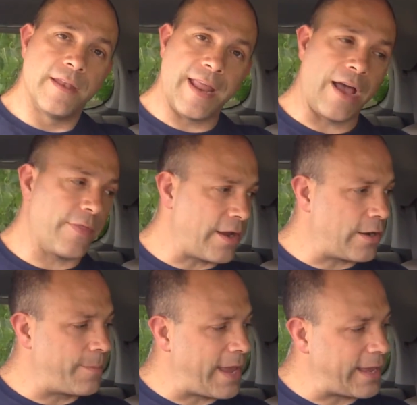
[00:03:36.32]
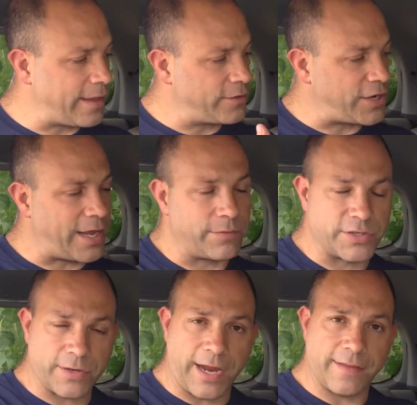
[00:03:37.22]
Now, they're making child
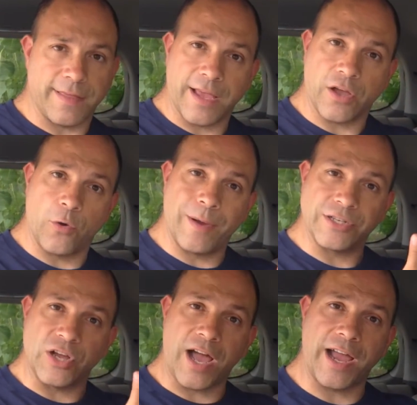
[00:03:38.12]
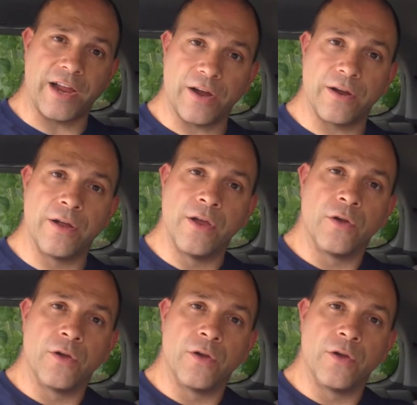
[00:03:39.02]
restraints that go much higher